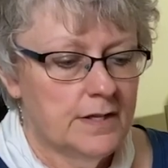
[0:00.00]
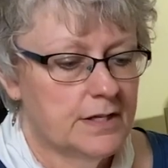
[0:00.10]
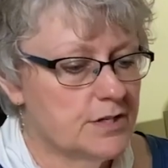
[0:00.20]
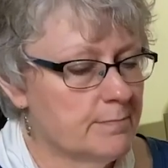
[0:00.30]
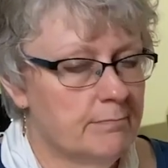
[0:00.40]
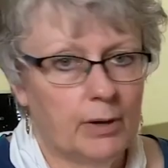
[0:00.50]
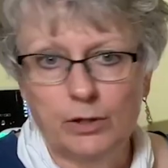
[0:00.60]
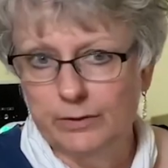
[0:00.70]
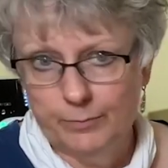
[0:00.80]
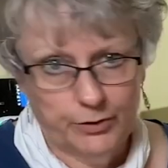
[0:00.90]
There's
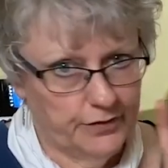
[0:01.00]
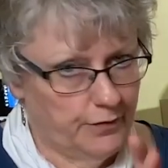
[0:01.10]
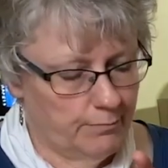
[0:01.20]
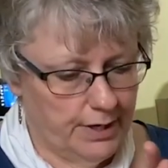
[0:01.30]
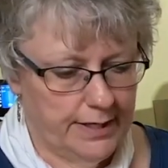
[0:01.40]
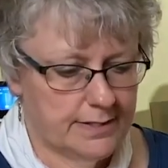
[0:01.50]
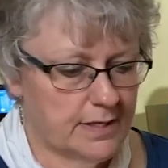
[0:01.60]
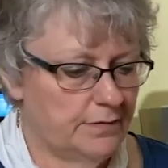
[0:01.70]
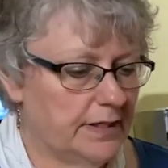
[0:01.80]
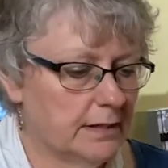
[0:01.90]
multiple different
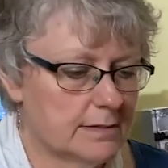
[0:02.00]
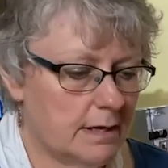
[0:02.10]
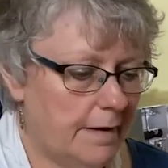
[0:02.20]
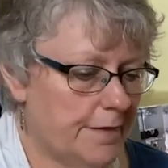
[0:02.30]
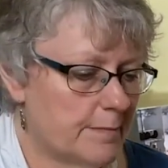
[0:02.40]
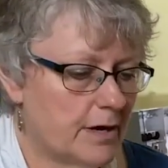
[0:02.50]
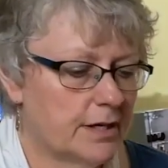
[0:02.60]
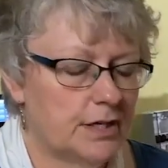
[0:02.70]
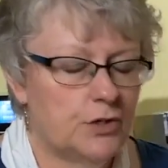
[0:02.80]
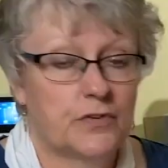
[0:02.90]
brands of needles on the market.